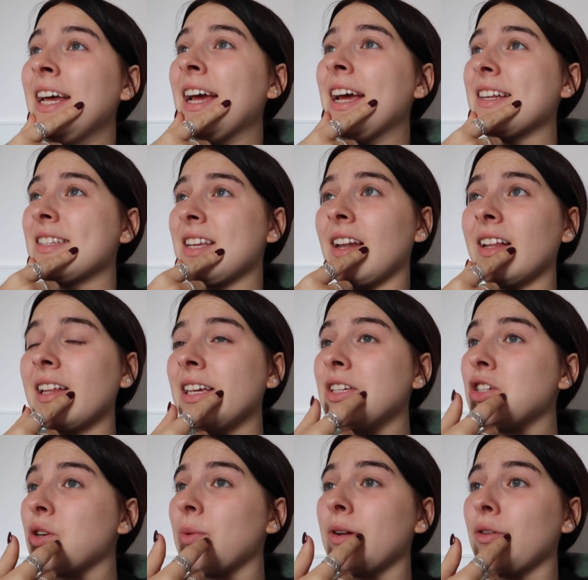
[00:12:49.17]
It's technically
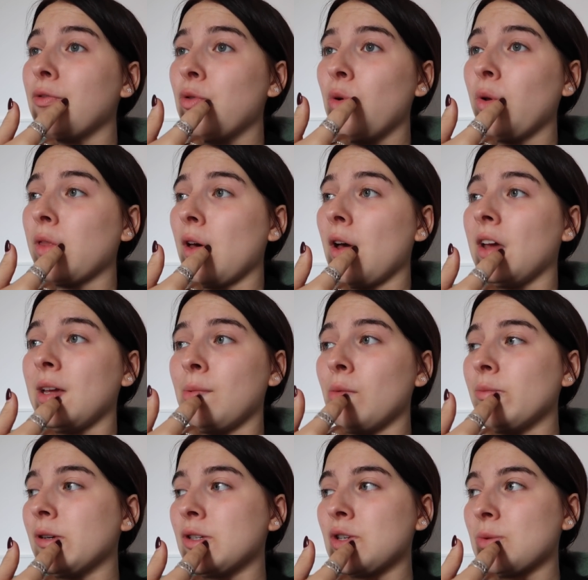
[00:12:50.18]
due in at 4.30,
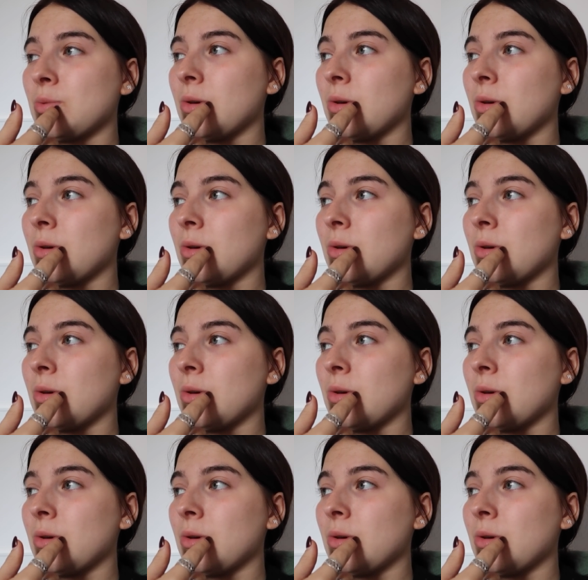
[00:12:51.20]
but just